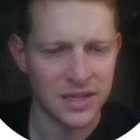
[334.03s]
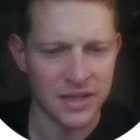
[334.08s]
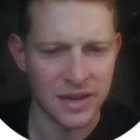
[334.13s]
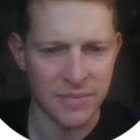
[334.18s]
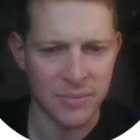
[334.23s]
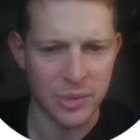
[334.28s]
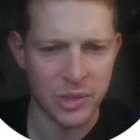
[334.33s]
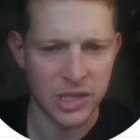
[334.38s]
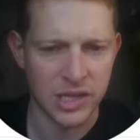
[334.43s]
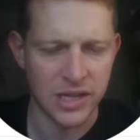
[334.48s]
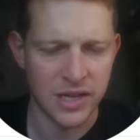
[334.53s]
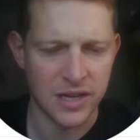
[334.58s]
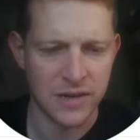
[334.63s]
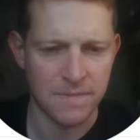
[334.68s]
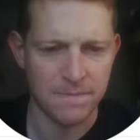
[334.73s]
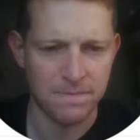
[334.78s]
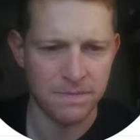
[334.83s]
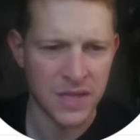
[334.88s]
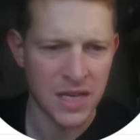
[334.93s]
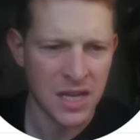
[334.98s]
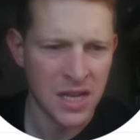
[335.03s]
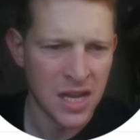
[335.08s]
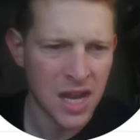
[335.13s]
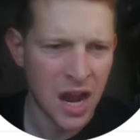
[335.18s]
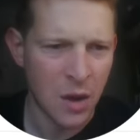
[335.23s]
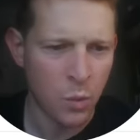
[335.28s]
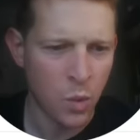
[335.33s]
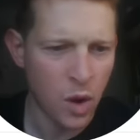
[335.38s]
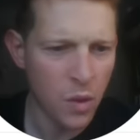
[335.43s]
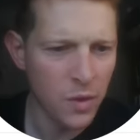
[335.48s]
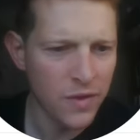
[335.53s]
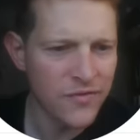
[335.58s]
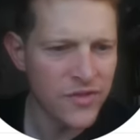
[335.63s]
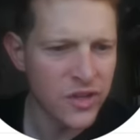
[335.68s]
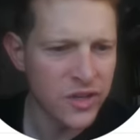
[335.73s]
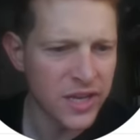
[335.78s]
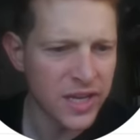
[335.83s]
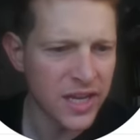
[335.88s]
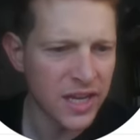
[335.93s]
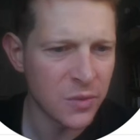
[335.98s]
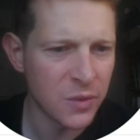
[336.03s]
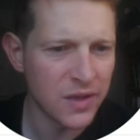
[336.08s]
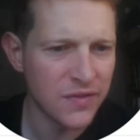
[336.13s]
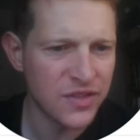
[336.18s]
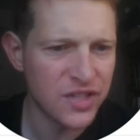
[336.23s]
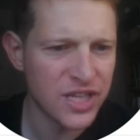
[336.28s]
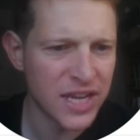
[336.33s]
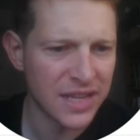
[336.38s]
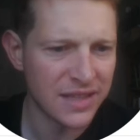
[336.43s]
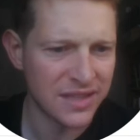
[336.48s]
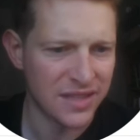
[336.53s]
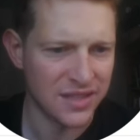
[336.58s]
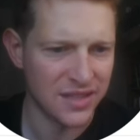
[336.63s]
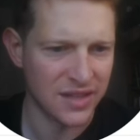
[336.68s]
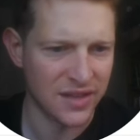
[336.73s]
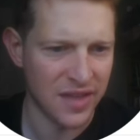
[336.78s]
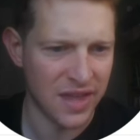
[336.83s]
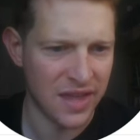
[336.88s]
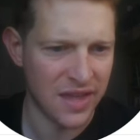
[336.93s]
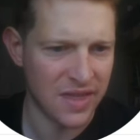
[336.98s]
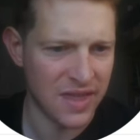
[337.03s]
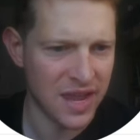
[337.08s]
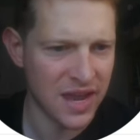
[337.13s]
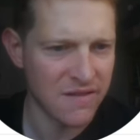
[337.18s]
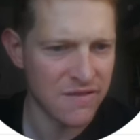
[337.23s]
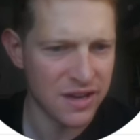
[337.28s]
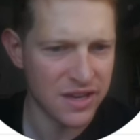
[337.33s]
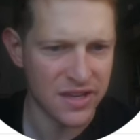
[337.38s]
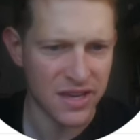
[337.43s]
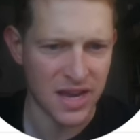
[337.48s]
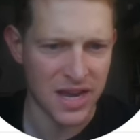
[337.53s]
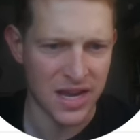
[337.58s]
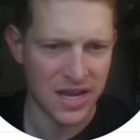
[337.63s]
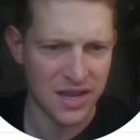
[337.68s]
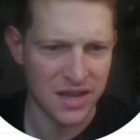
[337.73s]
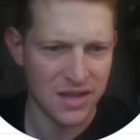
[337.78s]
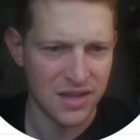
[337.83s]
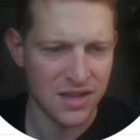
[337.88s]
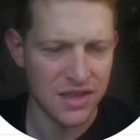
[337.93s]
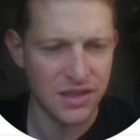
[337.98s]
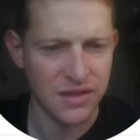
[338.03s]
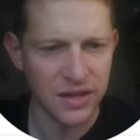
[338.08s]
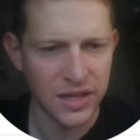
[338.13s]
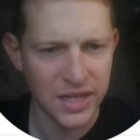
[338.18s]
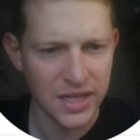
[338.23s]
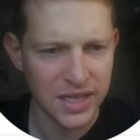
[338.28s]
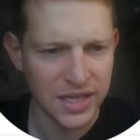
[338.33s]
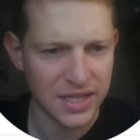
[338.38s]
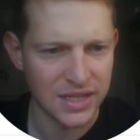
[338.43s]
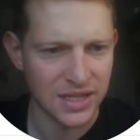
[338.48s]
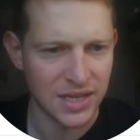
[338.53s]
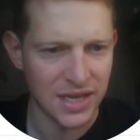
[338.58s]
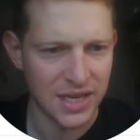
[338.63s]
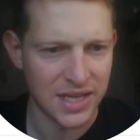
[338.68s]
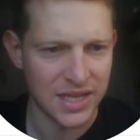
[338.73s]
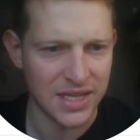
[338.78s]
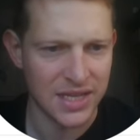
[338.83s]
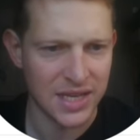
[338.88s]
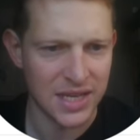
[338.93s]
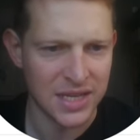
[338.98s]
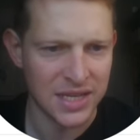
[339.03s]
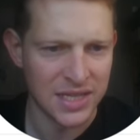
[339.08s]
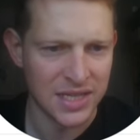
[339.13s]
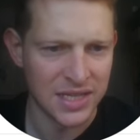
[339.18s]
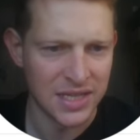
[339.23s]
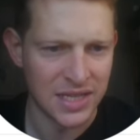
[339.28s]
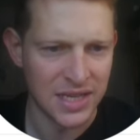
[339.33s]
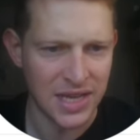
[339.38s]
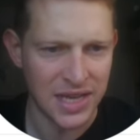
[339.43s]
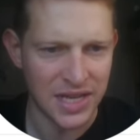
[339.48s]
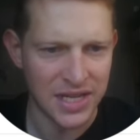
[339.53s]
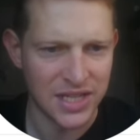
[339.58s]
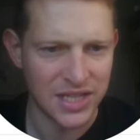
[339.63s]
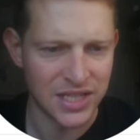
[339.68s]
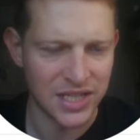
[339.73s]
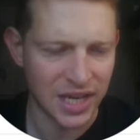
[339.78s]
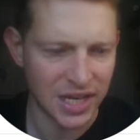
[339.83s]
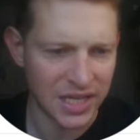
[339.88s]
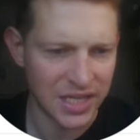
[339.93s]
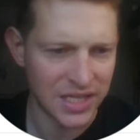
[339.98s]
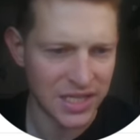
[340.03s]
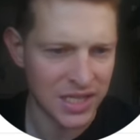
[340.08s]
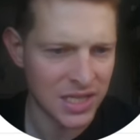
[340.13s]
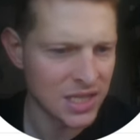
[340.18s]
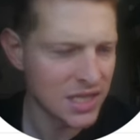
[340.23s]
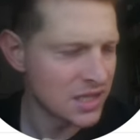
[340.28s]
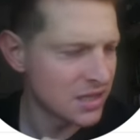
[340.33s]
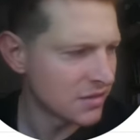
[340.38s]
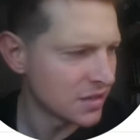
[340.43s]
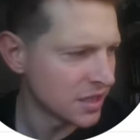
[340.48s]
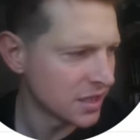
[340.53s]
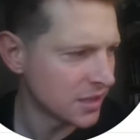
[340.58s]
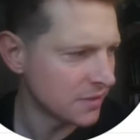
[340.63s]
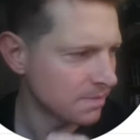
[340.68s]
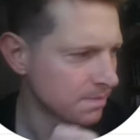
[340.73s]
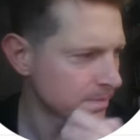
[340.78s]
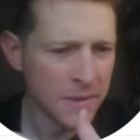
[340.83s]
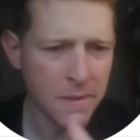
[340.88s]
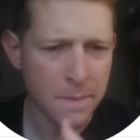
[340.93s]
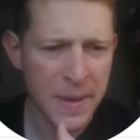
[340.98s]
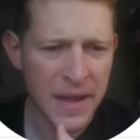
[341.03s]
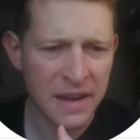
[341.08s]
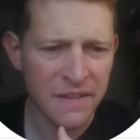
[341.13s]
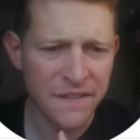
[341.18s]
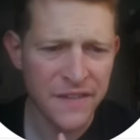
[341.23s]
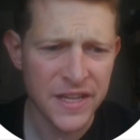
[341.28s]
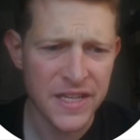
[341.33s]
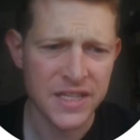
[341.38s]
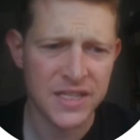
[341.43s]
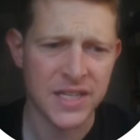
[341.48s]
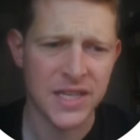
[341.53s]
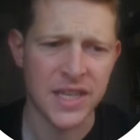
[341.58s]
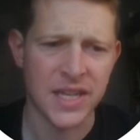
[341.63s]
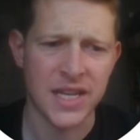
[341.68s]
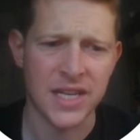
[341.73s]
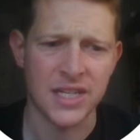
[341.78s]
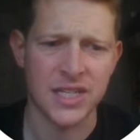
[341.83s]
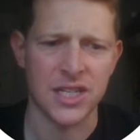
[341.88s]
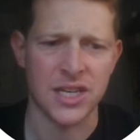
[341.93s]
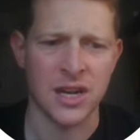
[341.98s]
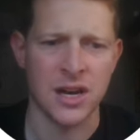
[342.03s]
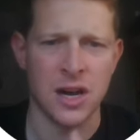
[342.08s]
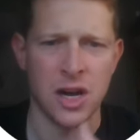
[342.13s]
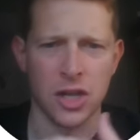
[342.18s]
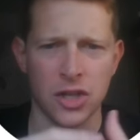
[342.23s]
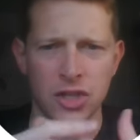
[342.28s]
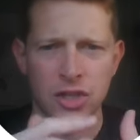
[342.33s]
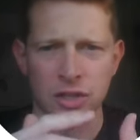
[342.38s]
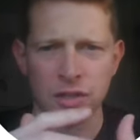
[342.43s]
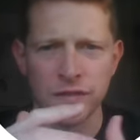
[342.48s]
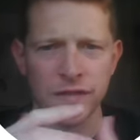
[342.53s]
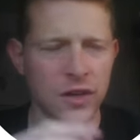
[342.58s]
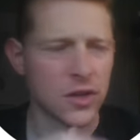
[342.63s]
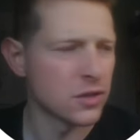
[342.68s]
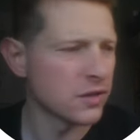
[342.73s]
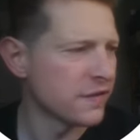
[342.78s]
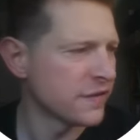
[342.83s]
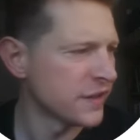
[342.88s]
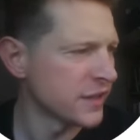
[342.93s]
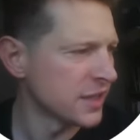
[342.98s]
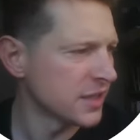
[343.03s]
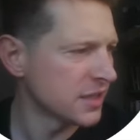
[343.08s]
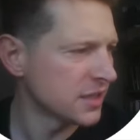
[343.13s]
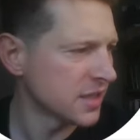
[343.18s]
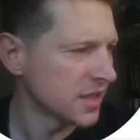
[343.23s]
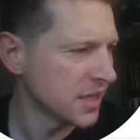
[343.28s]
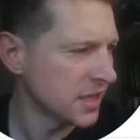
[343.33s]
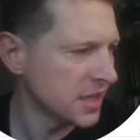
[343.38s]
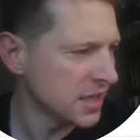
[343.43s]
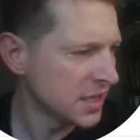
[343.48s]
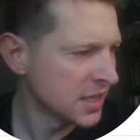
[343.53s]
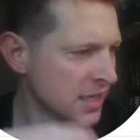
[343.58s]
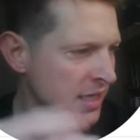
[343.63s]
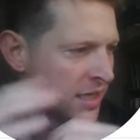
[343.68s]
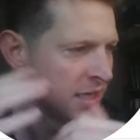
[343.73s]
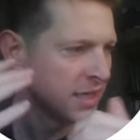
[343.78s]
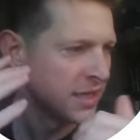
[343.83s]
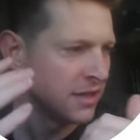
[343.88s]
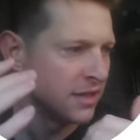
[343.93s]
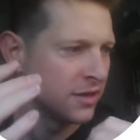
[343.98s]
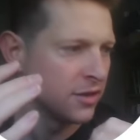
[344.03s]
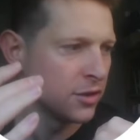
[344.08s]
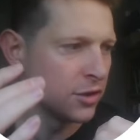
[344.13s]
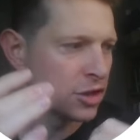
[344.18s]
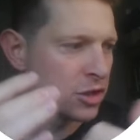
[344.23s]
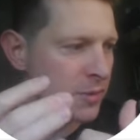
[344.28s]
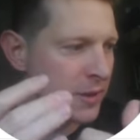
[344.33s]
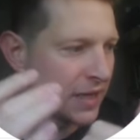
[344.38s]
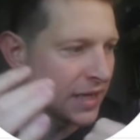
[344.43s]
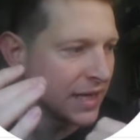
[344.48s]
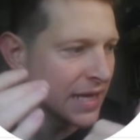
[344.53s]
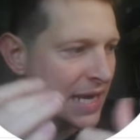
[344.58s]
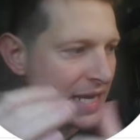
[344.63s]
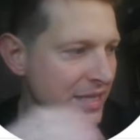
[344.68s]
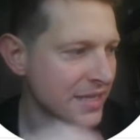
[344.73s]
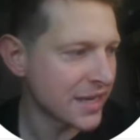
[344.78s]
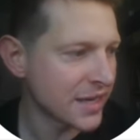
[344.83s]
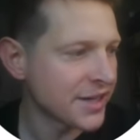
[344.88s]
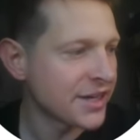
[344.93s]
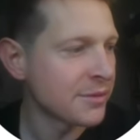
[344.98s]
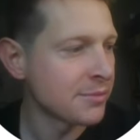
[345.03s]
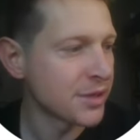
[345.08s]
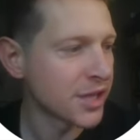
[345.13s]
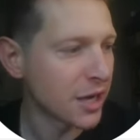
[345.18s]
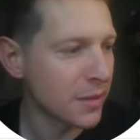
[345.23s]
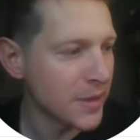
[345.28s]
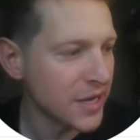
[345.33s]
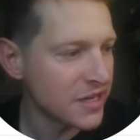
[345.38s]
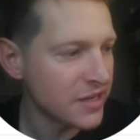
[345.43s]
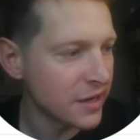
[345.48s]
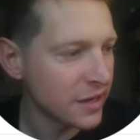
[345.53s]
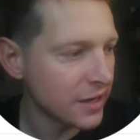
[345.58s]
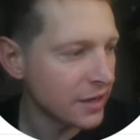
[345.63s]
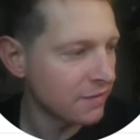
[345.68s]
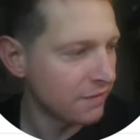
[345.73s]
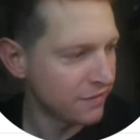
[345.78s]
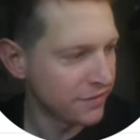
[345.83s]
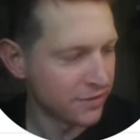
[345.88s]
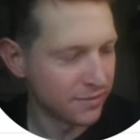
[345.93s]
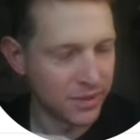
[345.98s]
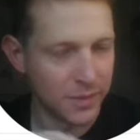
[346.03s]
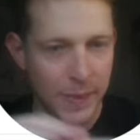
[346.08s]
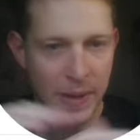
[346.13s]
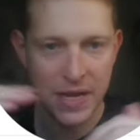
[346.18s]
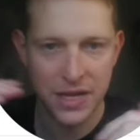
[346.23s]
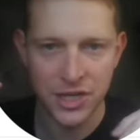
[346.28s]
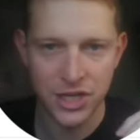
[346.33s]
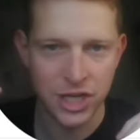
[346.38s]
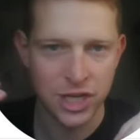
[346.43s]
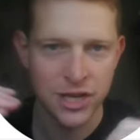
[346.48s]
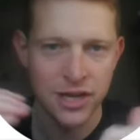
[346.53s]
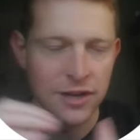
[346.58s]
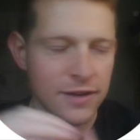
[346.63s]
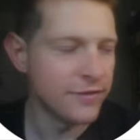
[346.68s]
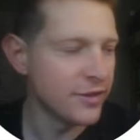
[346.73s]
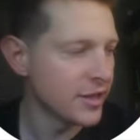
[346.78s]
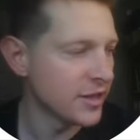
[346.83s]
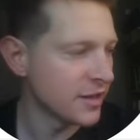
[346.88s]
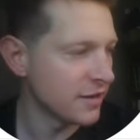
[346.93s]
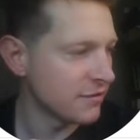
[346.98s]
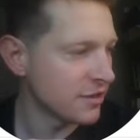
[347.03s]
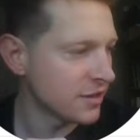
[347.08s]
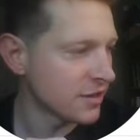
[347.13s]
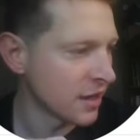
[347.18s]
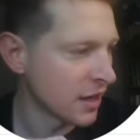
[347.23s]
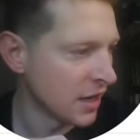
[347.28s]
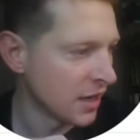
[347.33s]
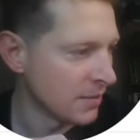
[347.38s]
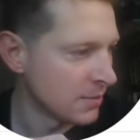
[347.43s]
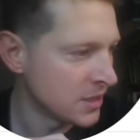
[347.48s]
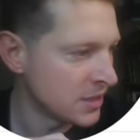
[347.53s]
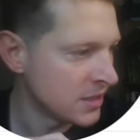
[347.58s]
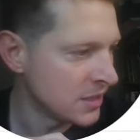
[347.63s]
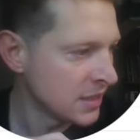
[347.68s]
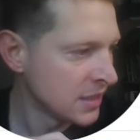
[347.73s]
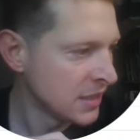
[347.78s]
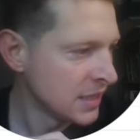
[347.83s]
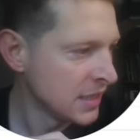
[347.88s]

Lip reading: example here. And what we've done here, we've set it so that they retire 3 years later at age 63. The benefit to this are twofold. Firstly, ultimately less income is going to be taken from the pension over their retirement,